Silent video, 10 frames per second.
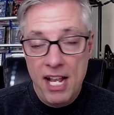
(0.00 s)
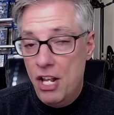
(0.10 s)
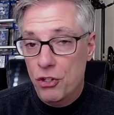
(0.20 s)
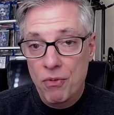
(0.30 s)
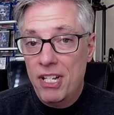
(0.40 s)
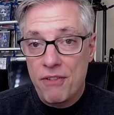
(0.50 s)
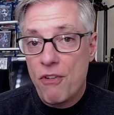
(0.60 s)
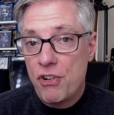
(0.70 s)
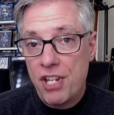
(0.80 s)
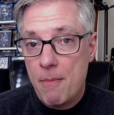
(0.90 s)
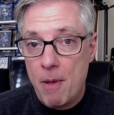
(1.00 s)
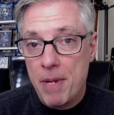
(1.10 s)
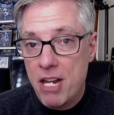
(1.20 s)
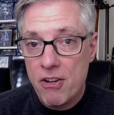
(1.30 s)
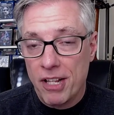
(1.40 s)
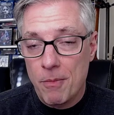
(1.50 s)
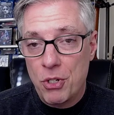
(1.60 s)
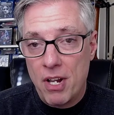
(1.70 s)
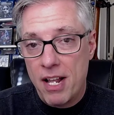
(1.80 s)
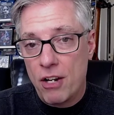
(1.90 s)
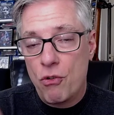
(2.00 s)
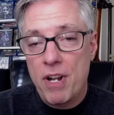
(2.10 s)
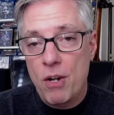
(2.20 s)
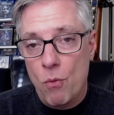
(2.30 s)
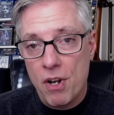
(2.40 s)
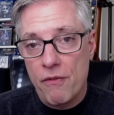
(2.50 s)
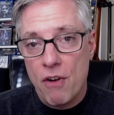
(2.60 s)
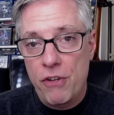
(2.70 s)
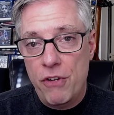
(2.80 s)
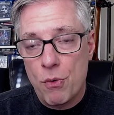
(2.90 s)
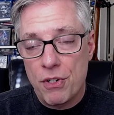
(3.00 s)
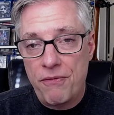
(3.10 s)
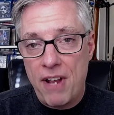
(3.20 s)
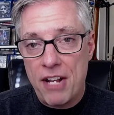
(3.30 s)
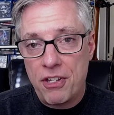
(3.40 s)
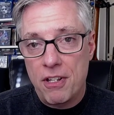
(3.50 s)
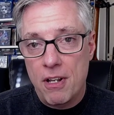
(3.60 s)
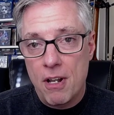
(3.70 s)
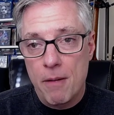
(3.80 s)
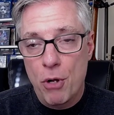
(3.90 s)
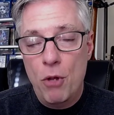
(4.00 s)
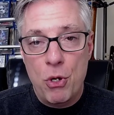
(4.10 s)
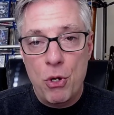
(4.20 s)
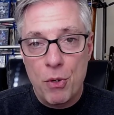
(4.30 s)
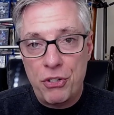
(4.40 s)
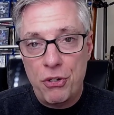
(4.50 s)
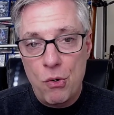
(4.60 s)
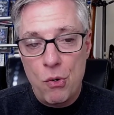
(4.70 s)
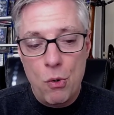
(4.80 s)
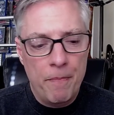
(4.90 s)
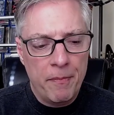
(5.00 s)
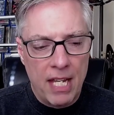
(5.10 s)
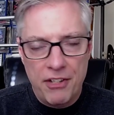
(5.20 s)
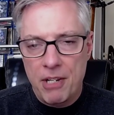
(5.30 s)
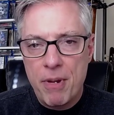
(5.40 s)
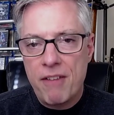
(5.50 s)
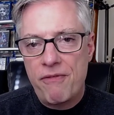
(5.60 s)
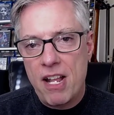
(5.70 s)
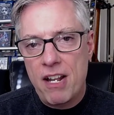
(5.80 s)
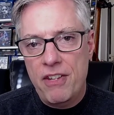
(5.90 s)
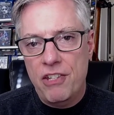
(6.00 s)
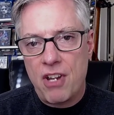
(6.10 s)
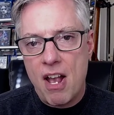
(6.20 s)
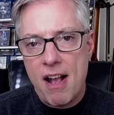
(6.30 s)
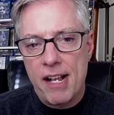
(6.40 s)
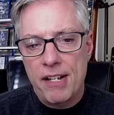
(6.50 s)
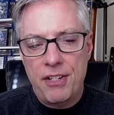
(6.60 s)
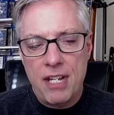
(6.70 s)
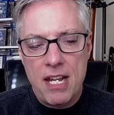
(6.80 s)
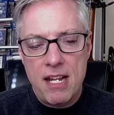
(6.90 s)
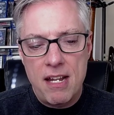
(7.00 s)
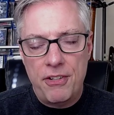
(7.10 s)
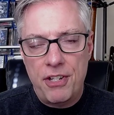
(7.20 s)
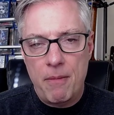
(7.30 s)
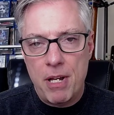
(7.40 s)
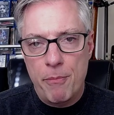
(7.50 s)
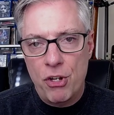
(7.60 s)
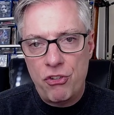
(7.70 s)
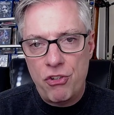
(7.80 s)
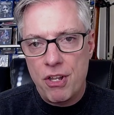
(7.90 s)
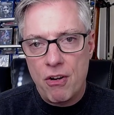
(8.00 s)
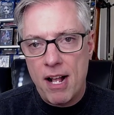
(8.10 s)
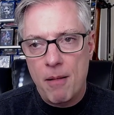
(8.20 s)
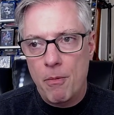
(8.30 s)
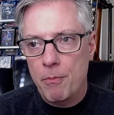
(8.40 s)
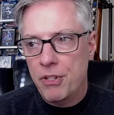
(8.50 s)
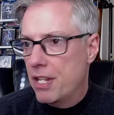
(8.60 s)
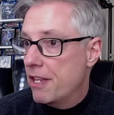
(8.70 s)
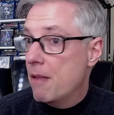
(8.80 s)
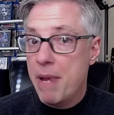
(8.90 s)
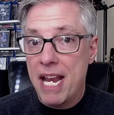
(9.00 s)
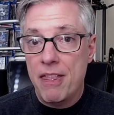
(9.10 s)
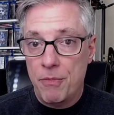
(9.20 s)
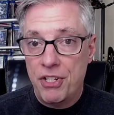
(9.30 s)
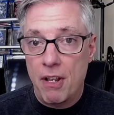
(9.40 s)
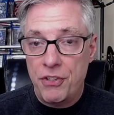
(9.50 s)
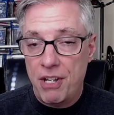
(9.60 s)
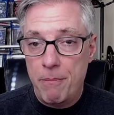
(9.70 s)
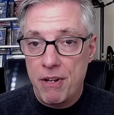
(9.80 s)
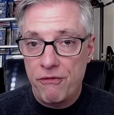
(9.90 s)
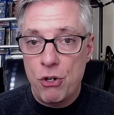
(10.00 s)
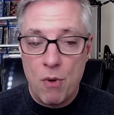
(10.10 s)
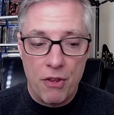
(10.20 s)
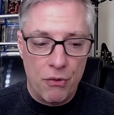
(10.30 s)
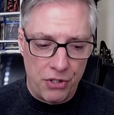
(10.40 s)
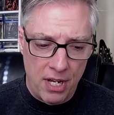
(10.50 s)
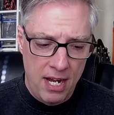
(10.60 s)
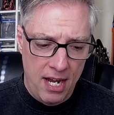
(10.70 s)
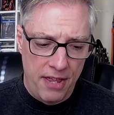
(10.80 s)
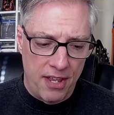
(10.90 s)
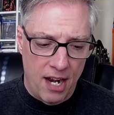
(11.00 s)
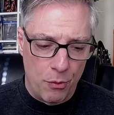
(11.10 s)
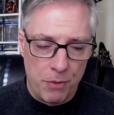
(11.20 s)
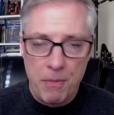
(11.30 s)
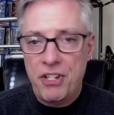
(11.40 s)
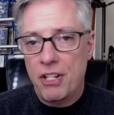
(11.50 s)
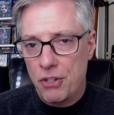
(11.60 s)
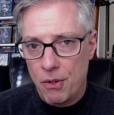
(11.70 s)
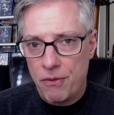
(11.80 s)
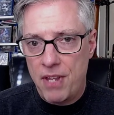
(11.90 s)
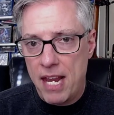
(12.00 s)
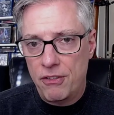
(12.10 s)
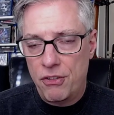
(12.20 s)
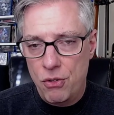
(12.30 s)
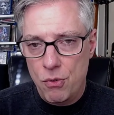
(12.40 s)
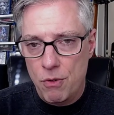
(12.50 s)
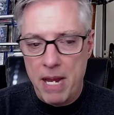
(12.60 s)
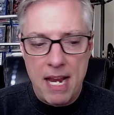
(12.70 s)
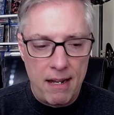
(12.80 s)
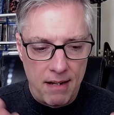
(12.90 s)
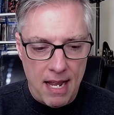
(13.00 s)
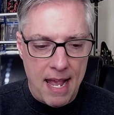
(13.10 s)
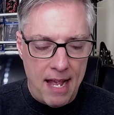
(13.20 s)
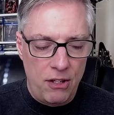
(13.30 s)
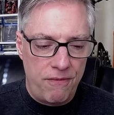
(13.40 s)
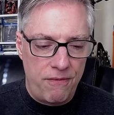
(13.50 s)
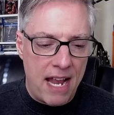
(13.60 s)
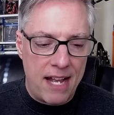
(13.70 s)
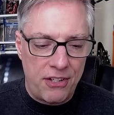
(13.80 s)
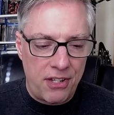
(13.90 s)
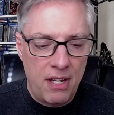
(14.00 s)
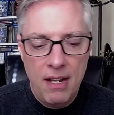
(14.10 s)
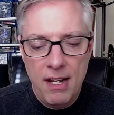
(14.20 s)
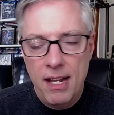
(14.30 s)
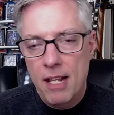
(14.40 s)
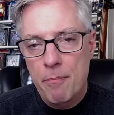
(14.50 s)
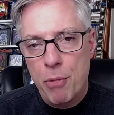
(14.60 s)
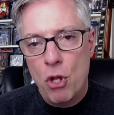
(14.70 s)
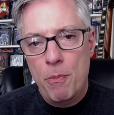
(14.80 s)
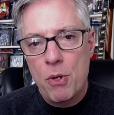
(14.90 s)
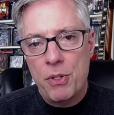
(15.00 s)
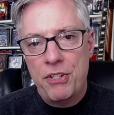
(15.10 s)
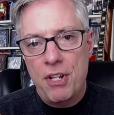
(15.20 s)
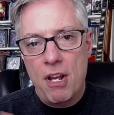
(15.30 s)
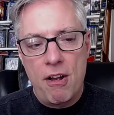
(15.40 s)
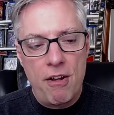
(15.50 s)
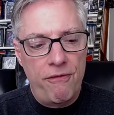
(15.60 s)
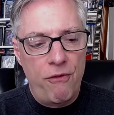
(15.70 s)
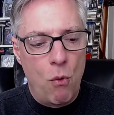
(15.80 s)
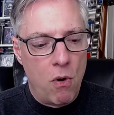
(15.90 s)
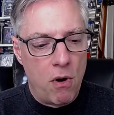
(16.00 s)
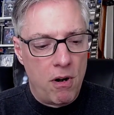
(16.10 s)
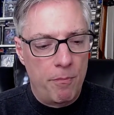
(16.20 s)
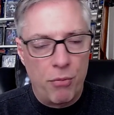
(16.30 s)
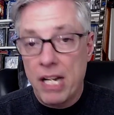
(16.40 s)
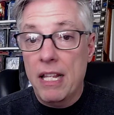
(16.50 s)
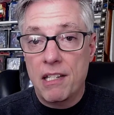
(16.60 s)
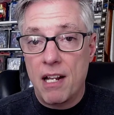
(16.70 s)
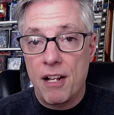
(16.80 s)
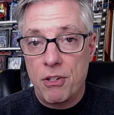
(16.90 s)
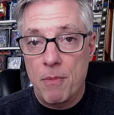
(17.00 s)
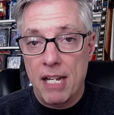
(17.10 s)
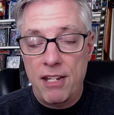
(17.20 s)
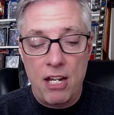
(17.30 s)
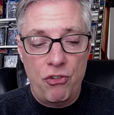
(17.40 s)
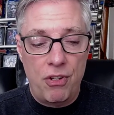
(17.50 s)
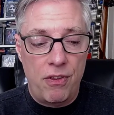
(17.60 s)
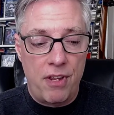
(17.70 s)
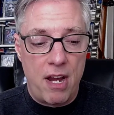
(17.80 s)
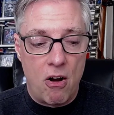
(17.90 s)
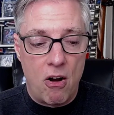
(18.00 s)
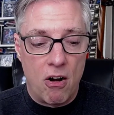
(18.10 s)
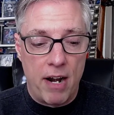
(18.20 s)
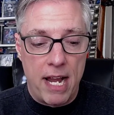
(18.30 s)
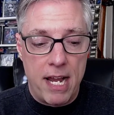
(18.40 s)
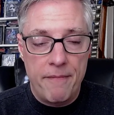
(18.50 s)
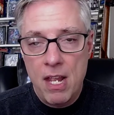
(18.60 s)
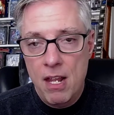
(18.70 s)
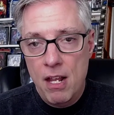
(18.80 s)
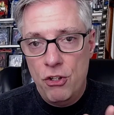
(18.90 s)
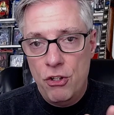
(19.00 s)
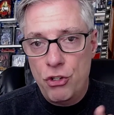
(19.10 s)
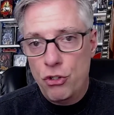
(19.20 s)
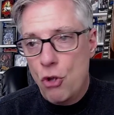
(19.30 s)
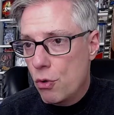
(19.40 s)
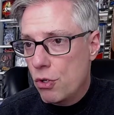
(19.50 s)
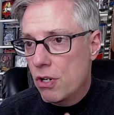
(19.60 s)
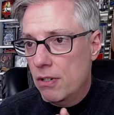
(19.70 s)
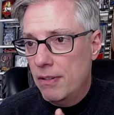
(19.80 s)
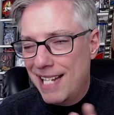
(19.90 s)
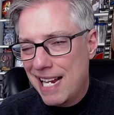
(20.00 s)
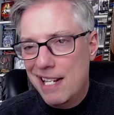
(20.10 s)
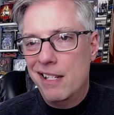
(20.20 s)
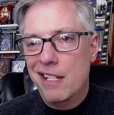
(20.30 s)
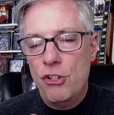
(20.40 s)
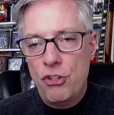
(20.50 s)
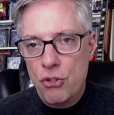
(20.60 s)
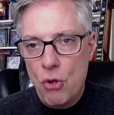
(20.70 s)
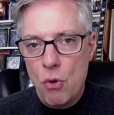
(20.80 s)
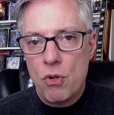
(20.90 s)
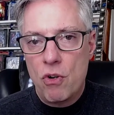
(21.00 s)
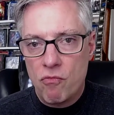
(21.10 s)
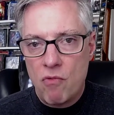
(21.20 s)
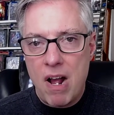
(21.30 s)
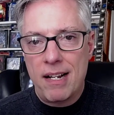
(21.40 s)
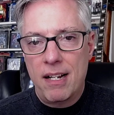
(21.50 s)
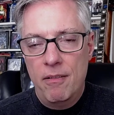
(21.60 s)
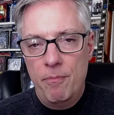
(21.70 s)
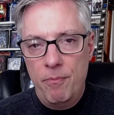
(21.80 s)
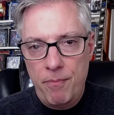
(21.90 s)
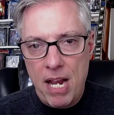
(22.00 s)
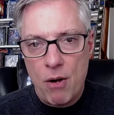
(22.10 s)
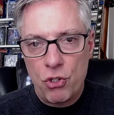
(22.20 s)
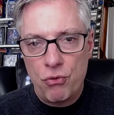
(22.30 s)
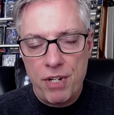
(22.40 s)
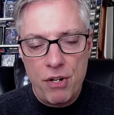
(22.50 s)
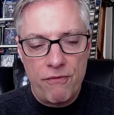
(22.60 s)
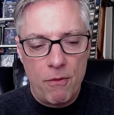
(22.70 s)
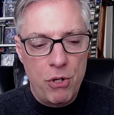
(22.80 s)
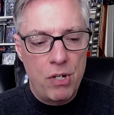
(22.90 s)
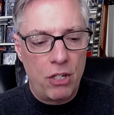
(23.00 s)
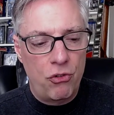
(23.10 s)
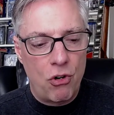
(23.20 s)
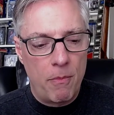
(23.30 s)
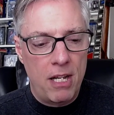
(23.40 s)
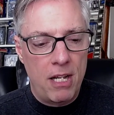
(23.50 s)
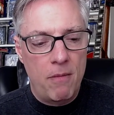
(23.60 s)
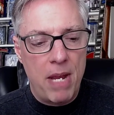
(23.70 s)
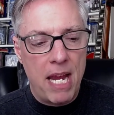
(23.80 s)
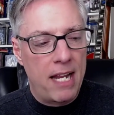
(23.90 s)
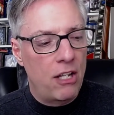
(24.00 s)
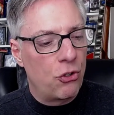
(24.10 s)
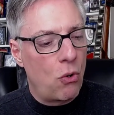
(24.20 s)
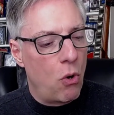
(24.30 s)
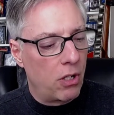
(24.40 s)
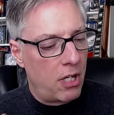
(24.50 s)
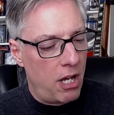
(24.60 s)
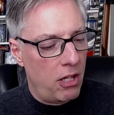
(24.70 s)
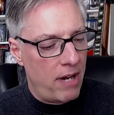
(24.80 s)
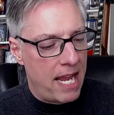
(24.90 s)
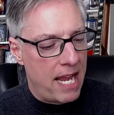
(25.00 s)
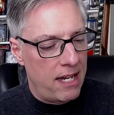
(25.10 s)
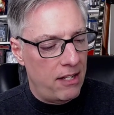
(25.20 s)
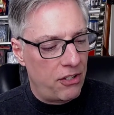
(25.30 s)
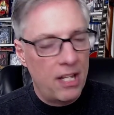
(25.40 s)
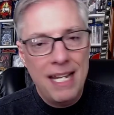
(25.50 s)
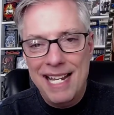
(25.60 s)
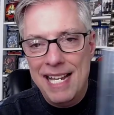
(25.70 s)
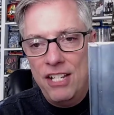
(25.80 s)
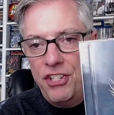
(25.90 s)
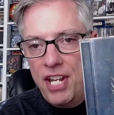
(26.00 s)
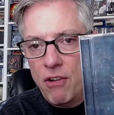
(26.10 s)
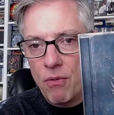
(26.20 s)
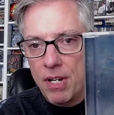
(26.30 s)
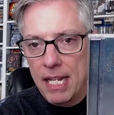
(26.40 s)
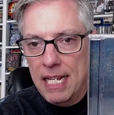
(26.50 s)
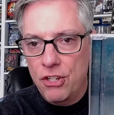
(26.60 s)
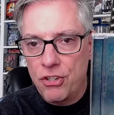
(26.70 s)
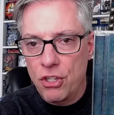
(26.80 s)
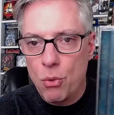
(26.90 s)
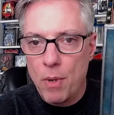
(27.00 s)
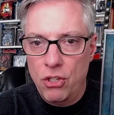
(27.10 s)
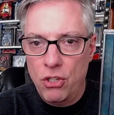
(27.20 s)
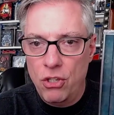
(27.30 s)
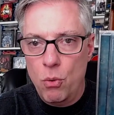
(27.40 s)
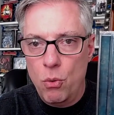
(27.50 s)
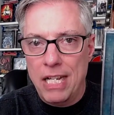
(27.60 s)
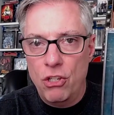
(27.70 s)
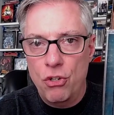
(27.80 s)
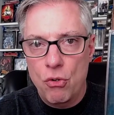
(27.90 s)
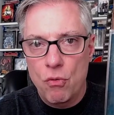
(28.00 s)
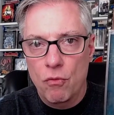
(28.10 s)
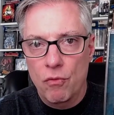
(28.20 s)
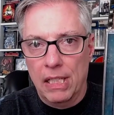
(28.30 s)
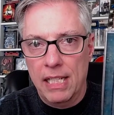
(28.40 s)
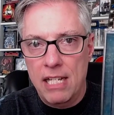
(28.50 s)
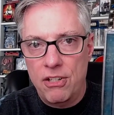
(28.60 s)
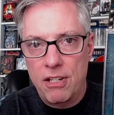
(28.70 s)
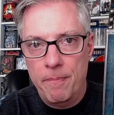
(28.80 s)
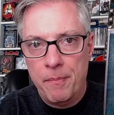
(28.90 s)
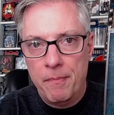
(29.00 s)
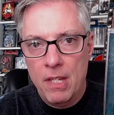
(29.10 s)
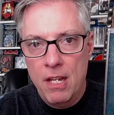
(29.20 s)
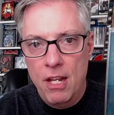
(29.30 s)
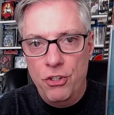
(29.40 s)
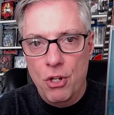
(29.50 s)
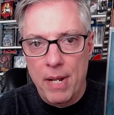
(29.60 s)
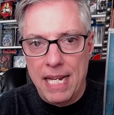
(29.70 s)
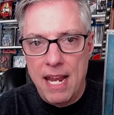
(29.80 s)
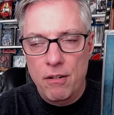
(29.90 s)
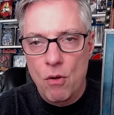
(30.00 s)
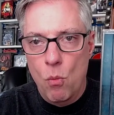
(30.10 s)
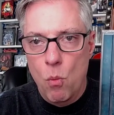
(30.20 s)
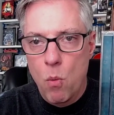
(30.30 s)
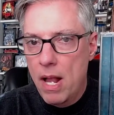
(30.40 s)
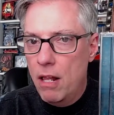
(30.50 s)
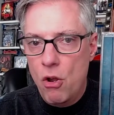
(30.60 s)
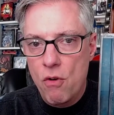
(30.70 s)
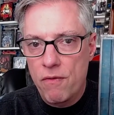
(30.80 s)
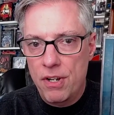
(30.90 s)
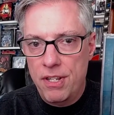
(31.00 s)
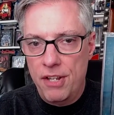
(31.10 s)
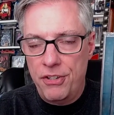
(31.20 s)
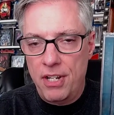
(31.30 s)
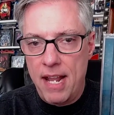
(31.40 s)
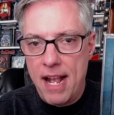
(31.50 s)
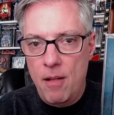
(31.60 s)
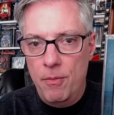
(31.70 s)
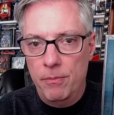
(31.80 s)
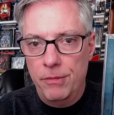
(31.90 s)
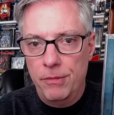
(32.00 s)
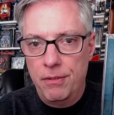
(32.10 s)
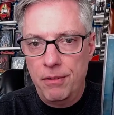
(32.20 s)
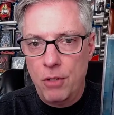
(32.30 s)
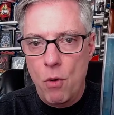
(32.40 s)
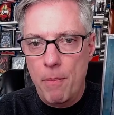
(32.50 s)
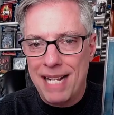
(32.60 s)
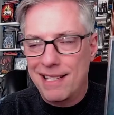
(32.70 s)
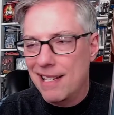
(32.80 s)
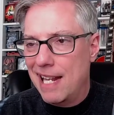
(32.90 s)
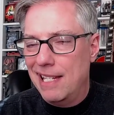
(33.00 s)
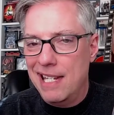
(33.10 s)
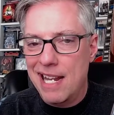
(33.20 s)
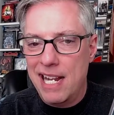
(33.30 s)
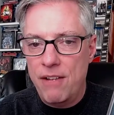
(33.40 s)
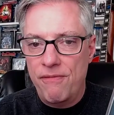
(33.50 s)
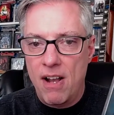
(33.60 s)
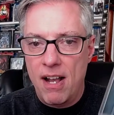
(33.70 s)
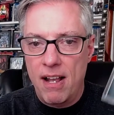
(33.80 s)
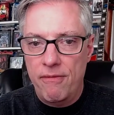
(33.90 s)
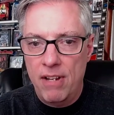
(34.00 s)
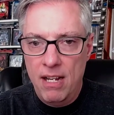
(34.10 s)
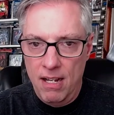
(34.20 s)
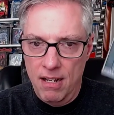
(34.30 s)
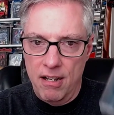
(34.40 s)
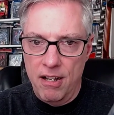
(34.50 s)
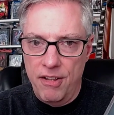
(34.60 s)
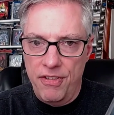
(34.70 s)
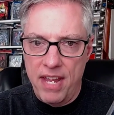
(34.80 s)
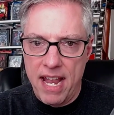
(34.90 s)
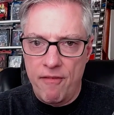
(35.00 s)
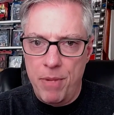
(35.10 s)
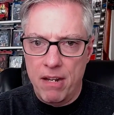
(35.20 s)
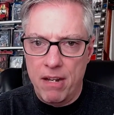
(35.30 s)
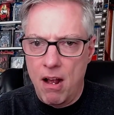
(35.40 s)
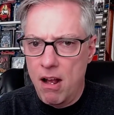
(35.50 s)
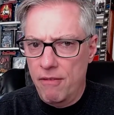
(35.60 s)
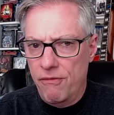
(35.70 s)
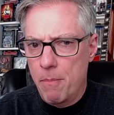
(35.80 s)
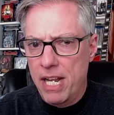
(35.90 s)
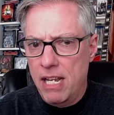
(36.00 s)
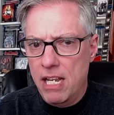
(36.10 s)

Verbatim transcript: It's really the first time I'm hearing them, so I got to credit one of our viewers, Fastin uh, Bulbius, who is a big fan of these guys. He sent me a bunch of their albums, and then the band themselves sent me a few others that I was missing. So thanks to the band and to Fast and Bulbius uh, for bringing these guys to my attention. They are a stoner, psychedelic stoner rock power trio from Munich, Germany. The band is called Colour Haze. Sacred is the 2022 release. So again, well over a dozen albums going back to 1995. Uh, they have been on for many